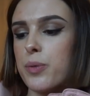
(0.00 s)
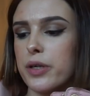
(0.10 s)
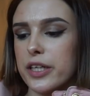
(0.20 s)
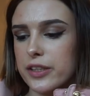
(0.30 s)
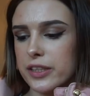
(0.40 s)
a
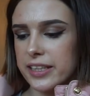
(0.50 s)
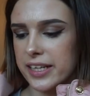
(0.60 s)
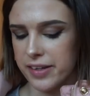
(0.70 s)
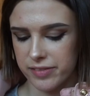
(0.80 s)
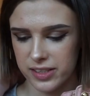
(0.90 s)
pretty good
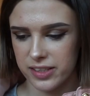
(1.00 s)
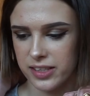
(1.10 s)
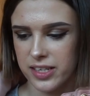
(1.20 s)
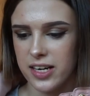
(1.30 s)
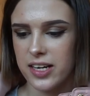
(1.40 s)
gift.
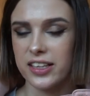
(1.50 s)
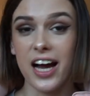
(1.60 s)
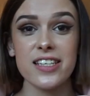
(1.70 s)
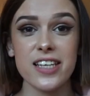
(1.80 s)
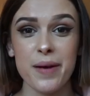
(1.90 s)

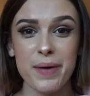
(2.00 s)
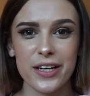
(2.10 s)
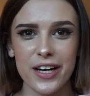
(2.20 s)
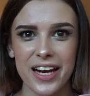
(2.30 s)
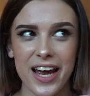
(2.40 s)
Last time
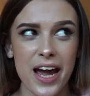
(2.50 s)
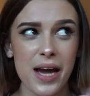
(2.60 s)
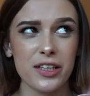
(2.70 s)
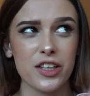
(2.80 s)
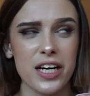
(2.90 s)
I got
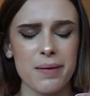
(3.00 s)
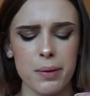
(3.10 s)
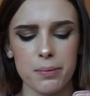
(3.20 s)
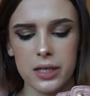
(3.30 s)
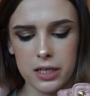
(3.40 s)
hand cream,
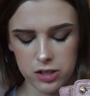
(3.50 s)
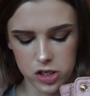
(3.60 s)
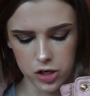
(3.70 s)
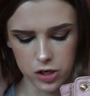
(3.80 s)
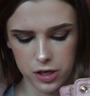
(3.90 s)
I'm pretty
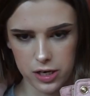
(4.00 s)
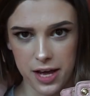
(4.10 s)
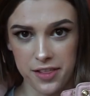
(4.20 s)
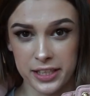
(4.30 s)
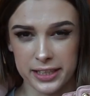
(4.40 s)
sure.
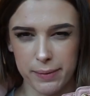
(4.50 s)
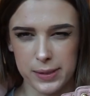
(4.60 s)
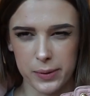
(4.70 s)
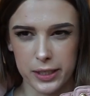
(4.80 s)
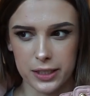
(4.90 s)
I think that
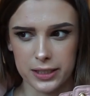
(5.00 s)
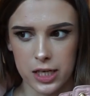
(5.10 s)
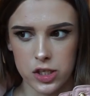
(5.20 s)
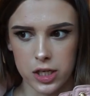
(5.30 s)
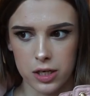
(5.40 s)
was what I got
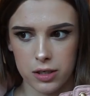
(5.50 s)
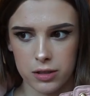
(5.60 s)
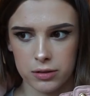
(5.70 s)
last year.